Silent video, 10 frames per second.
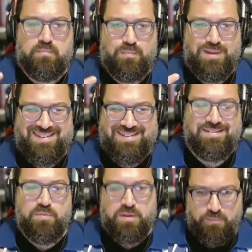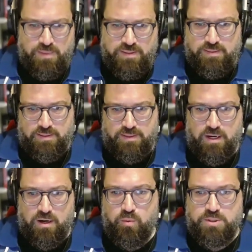there's something missing
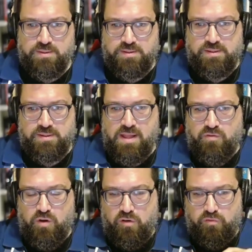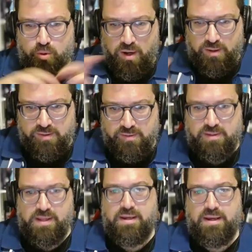there, which is this level of
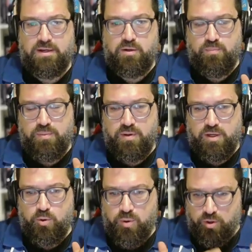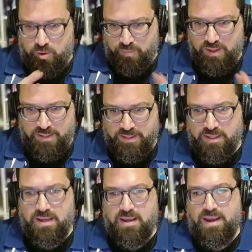processing and queryability
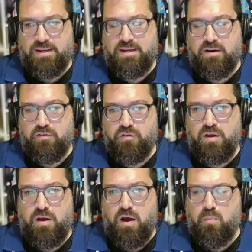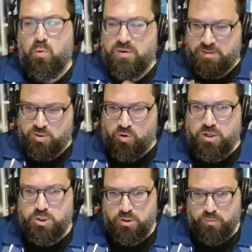and kind of a more
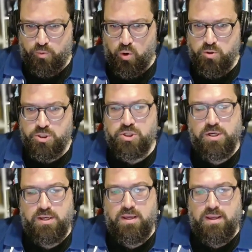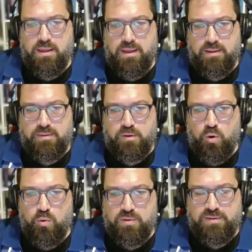structured approach. And
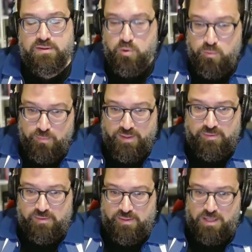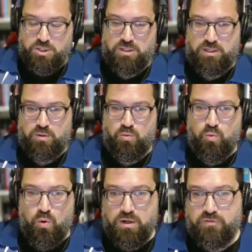so Supabase is actually
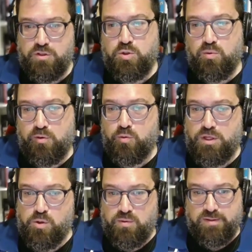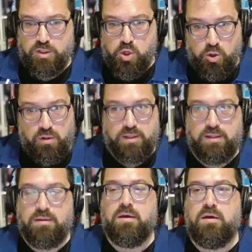one of the tools we use
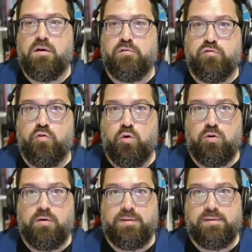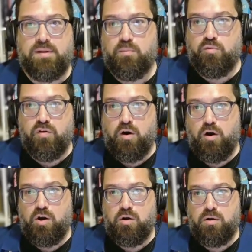internally for some of
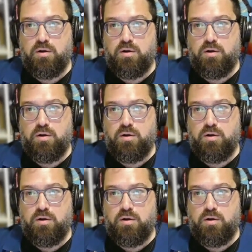our